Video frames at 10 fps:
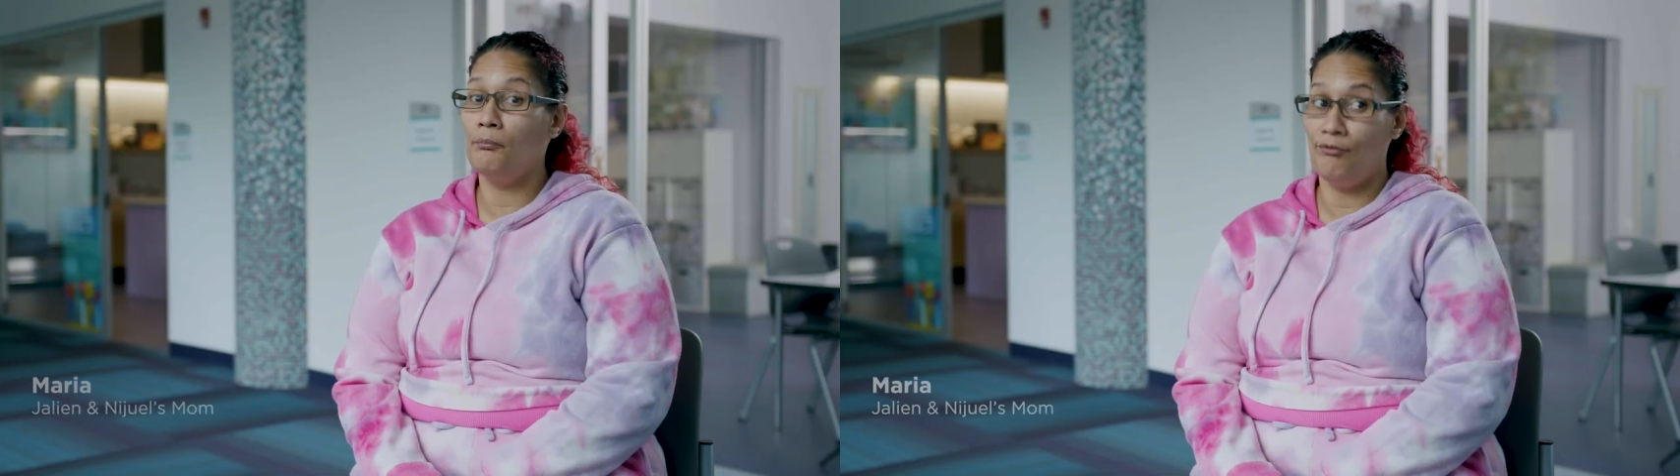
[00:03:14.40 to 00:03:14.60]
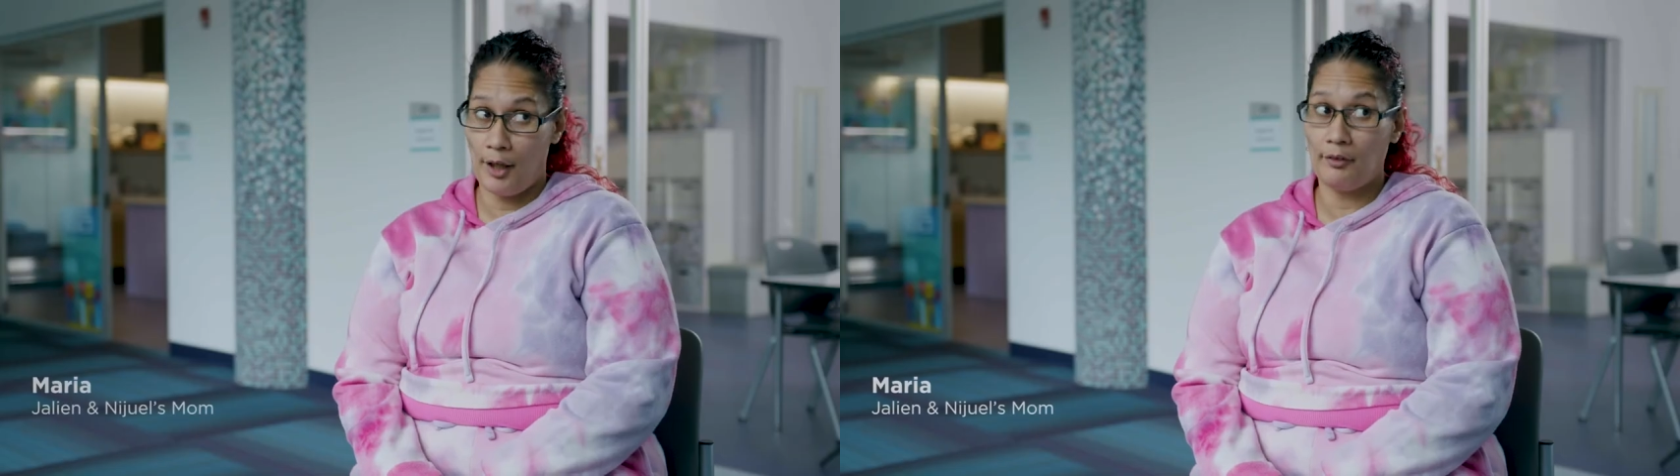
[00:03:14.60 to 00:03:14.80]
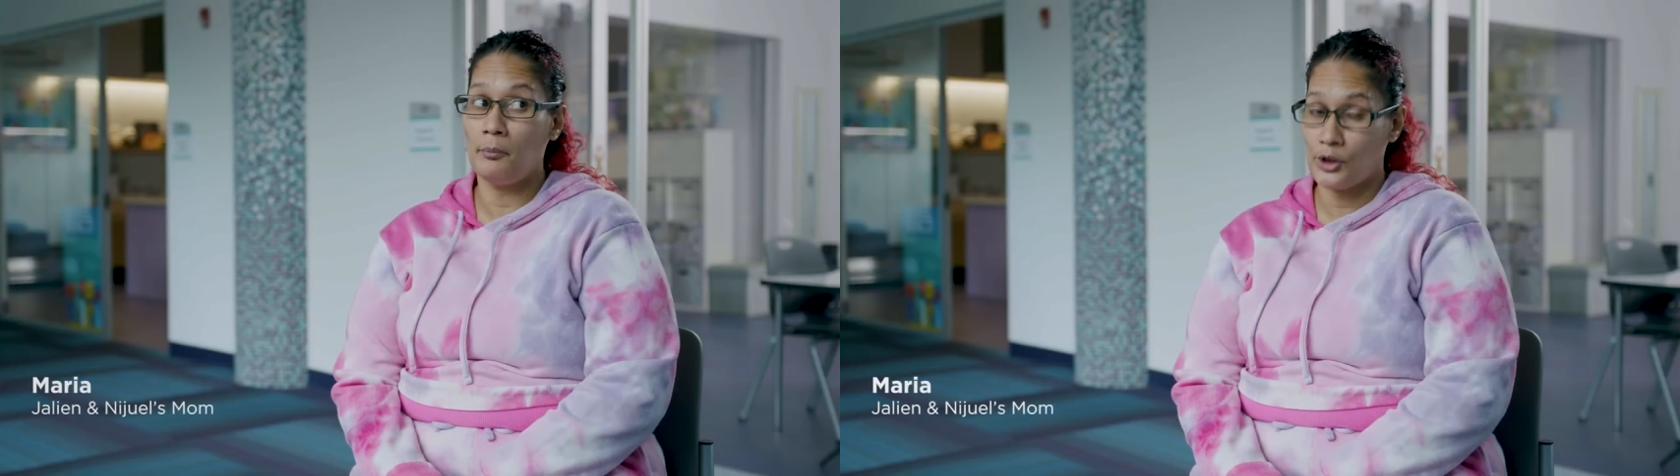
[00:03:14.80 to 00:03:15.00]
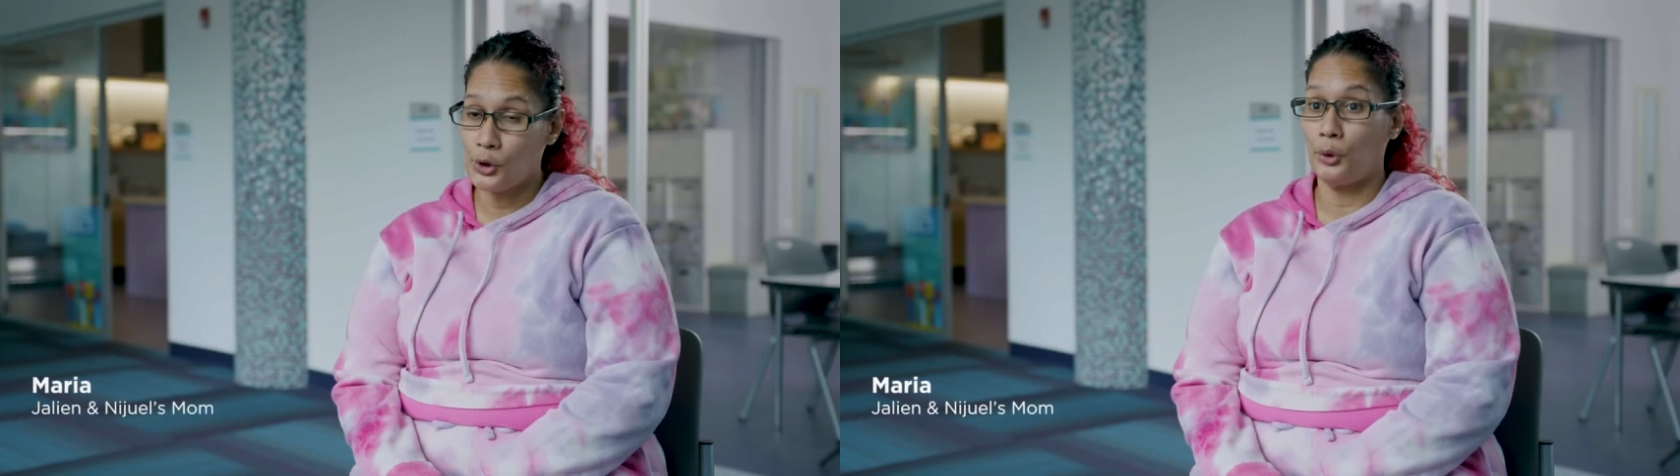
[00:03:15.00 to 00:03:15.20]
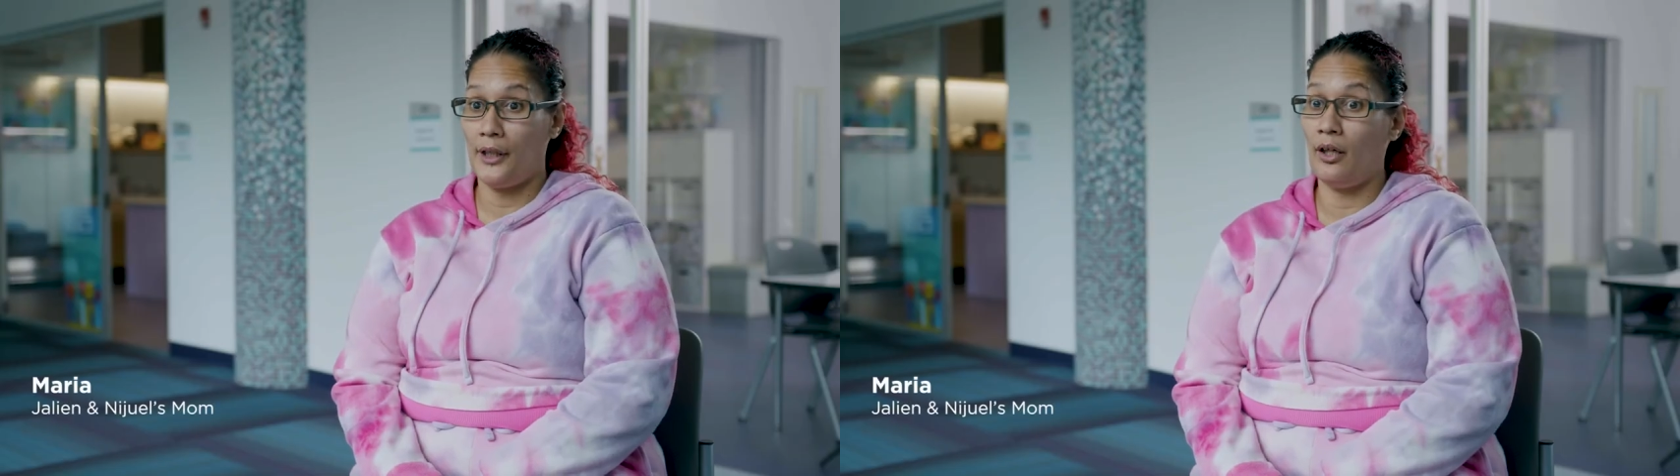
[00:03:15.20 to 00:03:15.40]
very
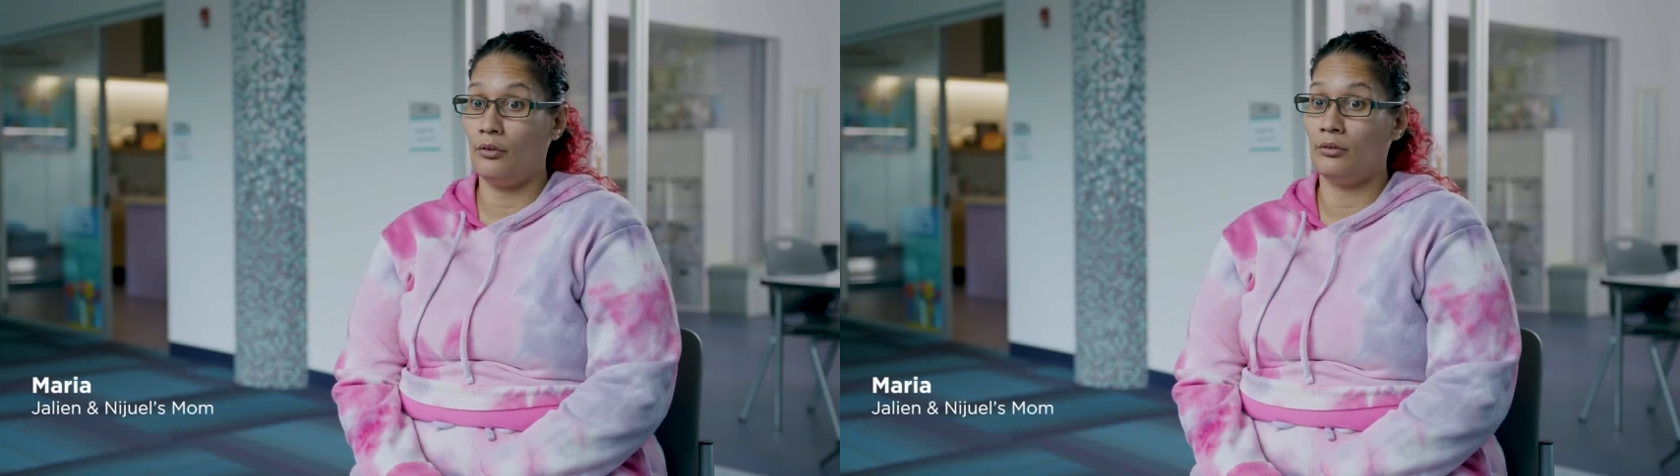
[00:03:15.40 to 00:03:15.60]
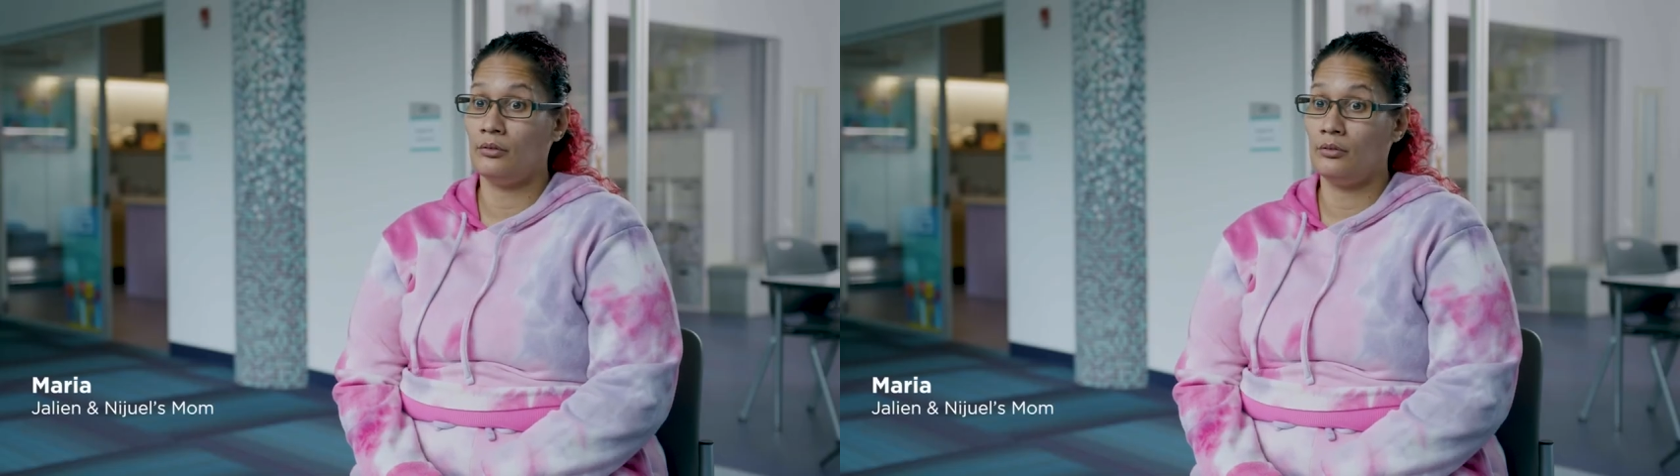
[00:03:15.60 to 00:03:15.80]
mature now